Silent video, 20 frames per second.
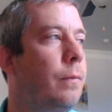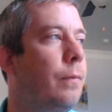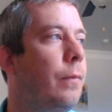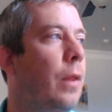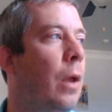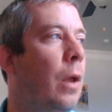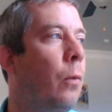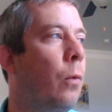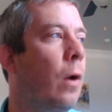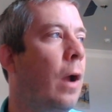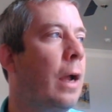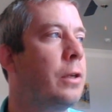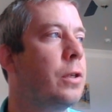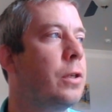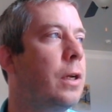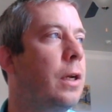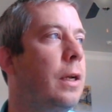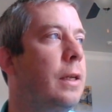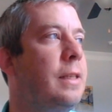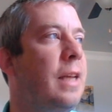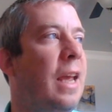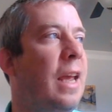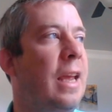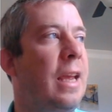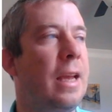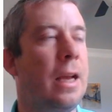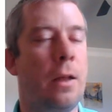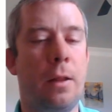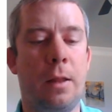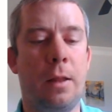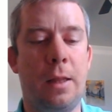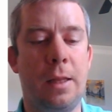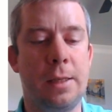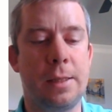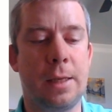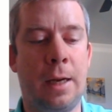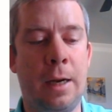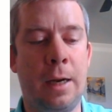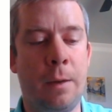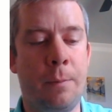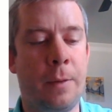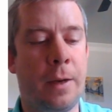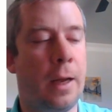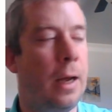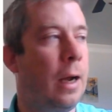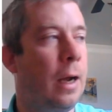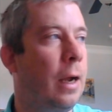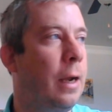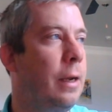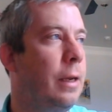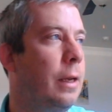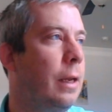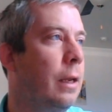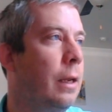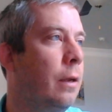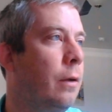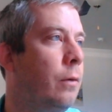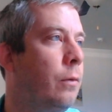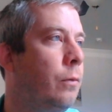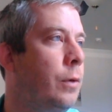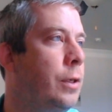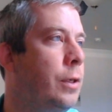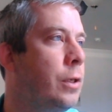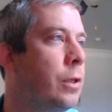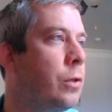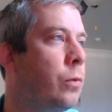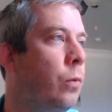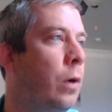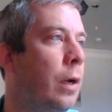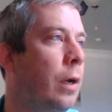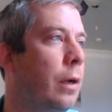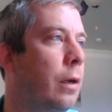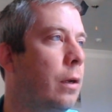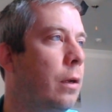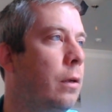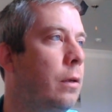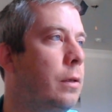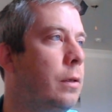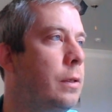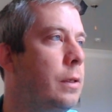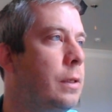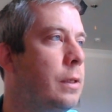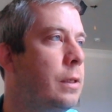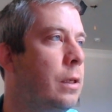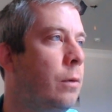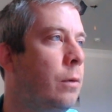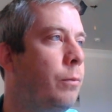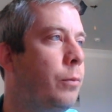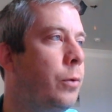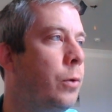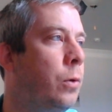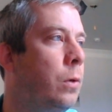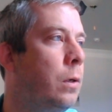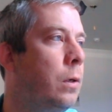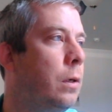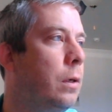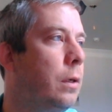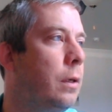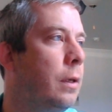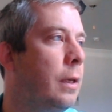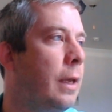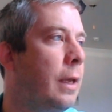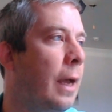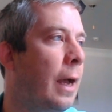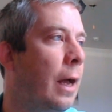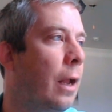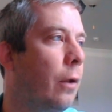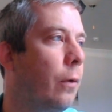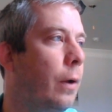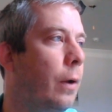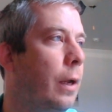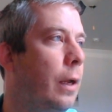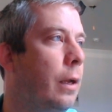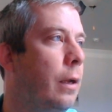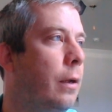and we're actually going to take out this item.id. We just want simple gallery